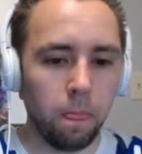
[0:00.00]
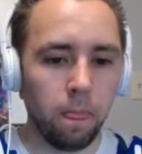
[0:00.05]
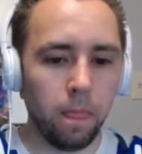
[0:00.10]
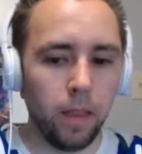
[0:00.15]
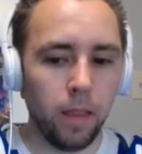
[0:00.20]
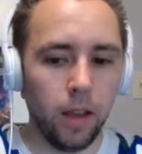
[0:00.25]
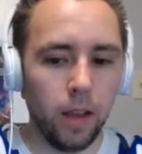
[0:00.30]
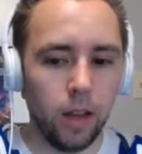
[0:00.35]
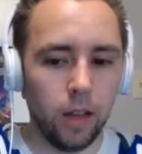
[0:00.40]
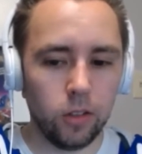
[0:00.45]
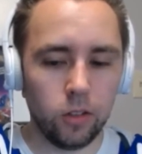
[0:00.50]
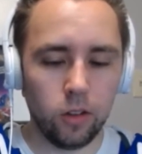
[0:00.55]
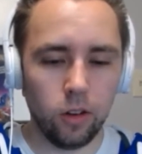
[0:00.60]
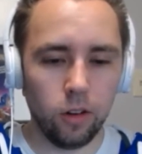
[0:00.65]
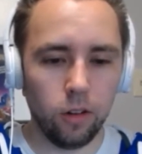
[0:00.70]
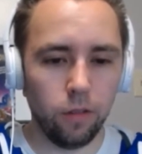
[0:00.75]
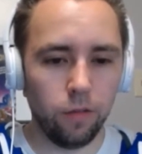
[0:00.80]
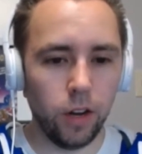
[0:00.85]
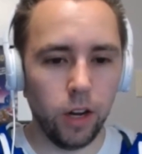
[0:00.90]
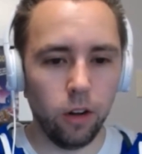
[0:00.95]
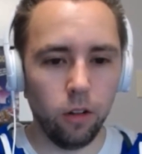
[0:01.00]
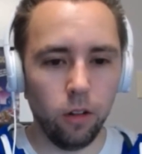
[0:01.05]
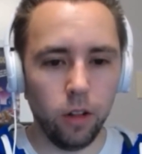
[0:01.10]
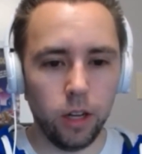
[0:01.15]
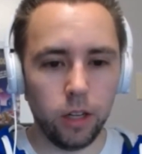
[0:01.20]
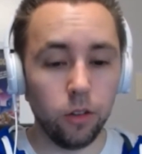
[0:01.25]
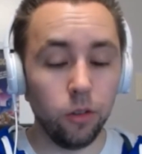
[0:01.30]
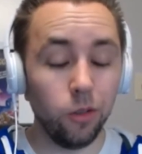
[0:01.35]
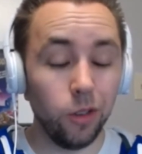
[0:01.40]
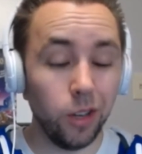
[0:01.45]
it's going to fail
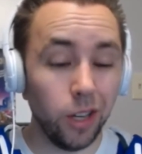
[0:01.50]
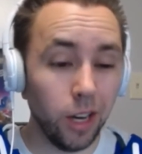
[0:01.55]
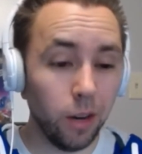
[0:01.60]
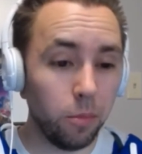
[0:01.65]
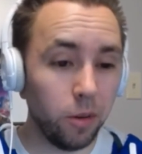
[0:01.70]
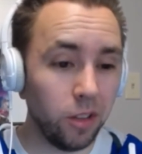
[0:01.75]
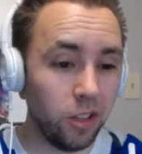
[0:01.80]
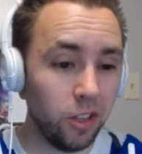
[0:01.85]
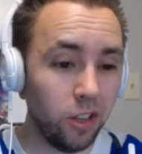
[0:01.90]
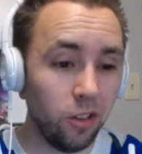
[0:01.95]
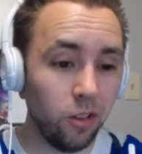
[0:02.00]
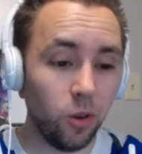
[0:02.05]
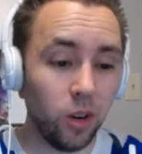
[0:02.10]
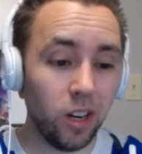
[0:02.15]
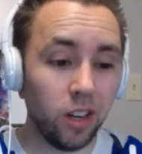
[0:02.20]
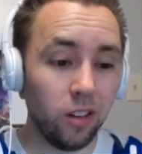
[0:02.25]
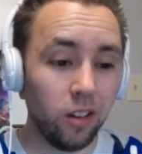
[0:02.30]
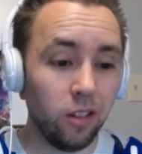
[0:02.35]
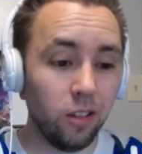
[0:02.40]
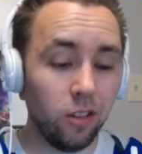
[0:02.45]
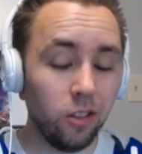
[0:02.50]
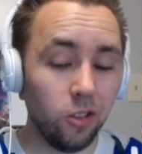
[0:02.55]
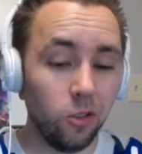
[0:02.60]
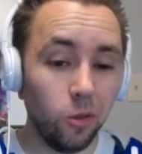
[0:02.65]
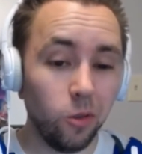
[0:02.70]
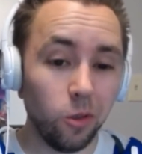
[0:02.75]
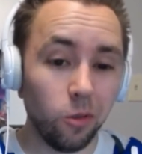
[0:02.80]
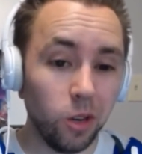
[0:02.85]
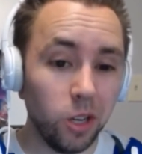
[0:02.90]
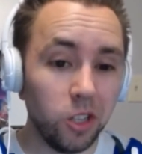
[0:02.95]
like the Ouya. But you know what?
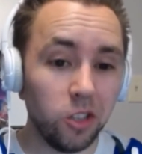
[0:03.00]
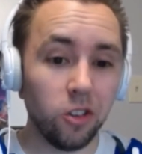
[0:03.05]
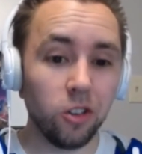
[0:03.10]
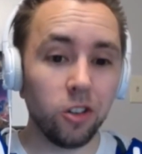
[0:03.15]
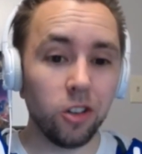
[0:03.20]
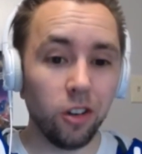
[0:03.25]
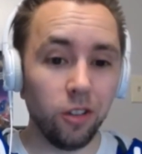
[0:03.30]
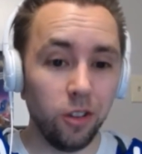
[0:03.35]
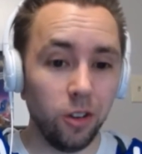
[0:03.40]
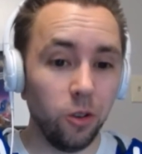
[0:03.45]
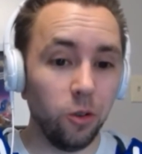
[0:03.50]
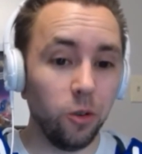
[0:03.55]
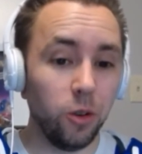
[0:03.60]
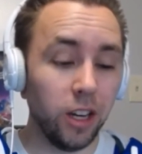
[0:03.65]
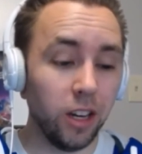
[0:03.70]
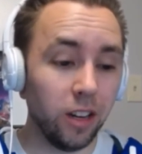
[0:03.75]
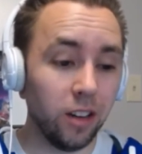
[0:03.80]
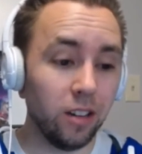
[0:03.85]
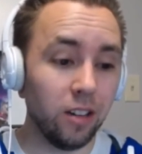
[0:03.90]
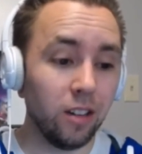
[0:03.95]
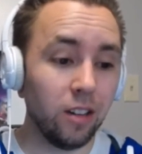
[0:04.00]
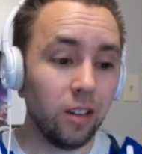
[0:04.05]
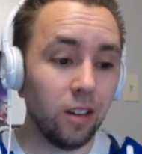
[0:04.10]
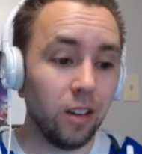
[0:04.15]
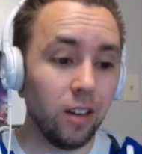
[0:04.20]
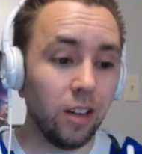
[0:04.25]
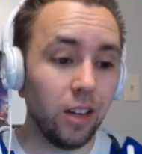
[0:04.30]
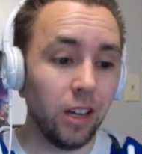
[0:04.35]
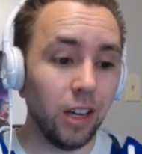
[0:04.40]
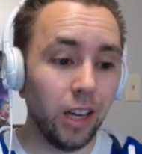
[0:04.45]
Do the research on the Ouya.
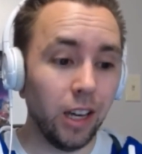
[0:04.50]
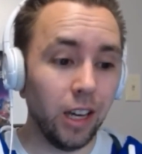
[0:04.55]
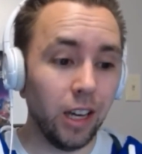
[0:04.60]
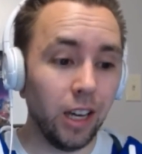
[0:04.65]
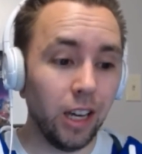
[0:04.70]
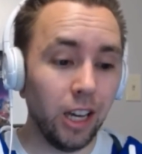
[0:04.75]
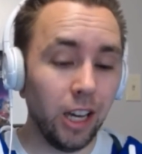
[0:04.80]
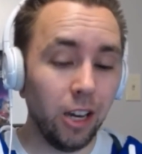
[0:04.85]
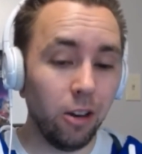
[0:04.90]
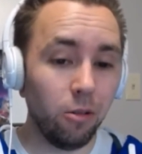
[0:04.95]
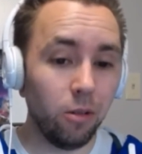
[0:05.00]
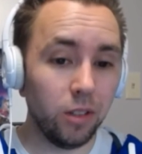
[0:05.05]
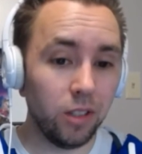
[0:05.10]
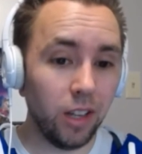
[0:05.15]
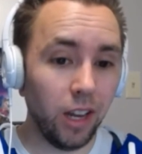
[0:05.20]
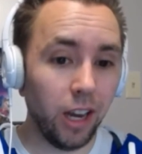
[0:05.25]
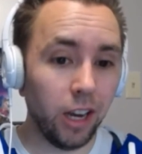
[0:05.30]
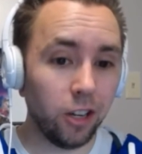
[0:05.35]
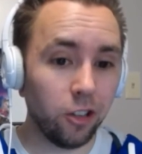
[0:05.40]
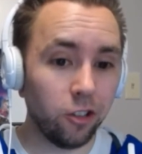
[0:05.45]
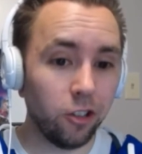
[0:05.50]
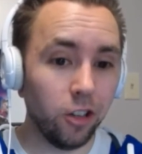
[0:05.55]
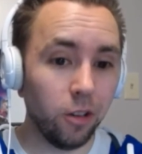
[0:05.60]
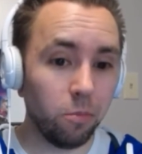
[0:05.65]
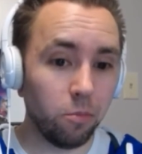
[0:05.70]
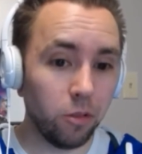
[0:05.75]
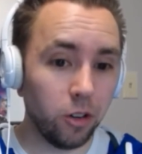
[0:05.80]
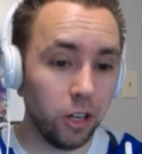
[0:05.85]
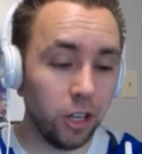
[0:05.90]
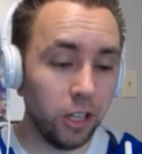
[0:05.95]
It was actually a
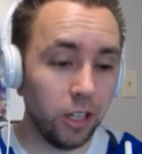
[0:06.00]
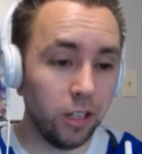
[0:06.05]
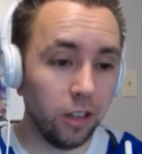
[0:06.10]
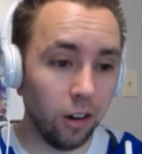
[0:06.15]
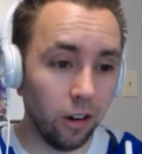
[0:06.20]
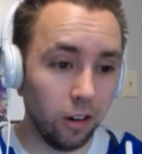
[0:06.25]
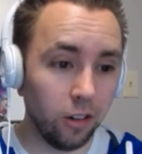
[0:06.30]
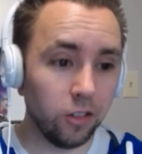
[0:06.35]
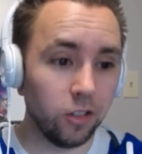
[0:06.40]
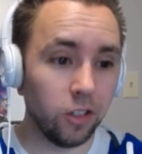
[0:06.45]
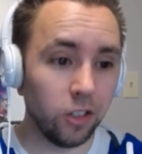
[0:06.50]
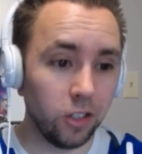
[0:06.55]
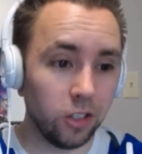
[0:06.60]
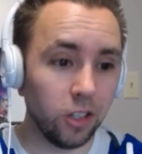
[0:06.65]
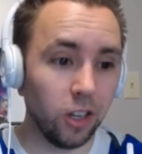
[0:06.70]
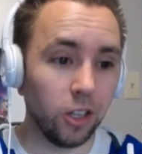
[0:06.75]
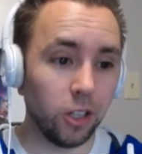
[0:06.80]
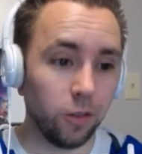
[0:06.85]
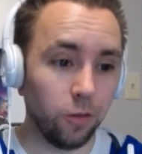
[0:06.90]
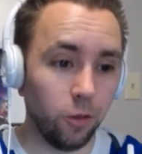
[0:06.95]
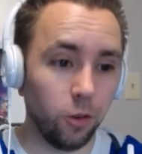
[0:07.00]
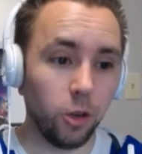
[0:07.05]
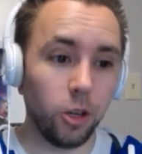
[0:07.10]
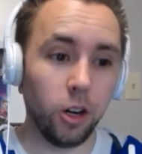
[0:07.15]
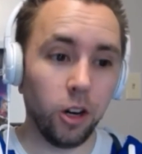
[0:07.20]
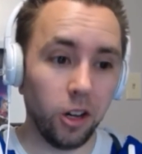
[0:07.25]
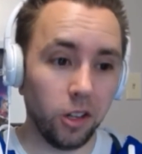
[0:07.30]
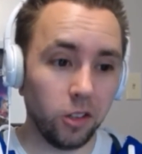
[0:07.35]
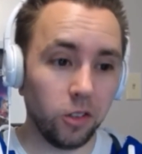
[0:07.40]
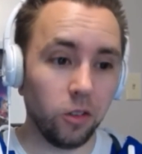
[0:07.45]
pretty darn successful
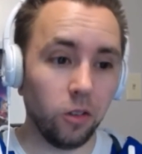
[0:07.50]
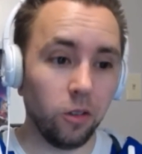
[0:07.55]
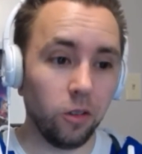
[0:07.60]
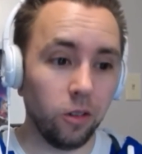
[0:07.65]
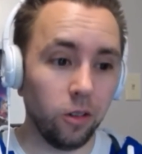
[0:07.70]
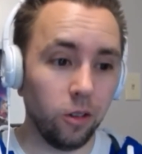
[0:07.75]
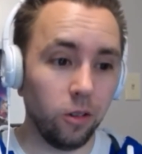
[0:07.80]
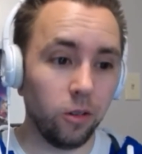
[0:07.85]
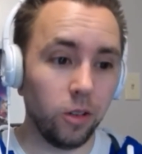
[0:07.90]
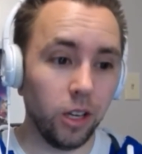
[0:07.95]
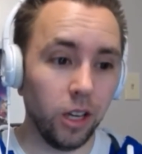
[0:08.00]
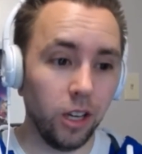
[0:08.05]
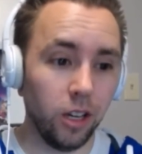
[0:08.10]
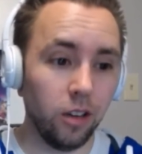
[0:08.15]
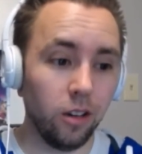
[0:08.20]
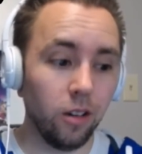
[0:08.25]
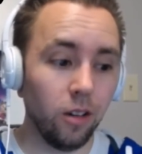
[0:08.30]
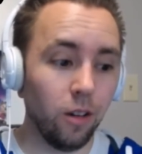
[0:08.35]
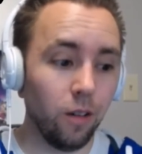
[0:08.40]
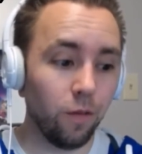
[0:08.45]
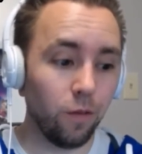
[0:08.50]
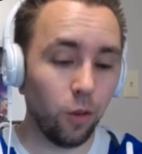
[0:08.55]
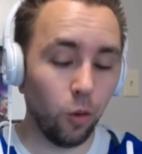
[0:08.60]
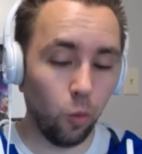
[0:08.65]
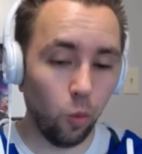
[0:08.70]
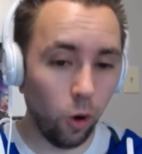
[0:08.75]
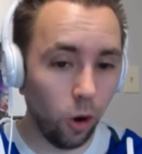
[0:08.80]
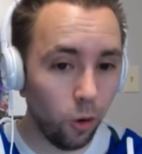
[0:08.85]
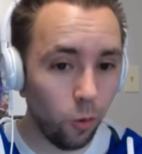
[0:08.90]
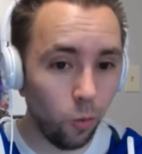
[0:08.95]
console, okay? For
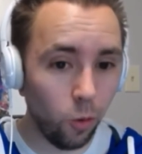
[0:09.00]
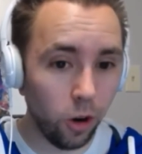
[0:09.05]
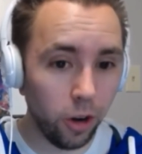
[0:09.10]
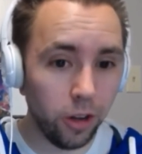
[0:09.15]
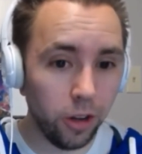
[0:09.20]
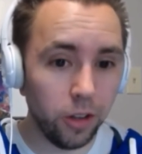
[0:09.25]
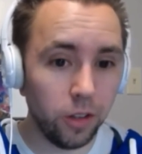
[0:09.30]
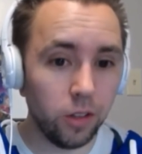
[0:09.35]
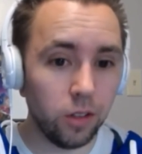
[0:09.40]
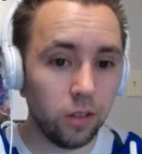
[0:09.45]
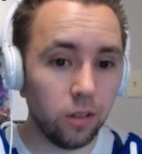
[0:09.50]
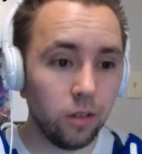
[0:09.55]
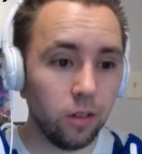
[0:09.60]
what it was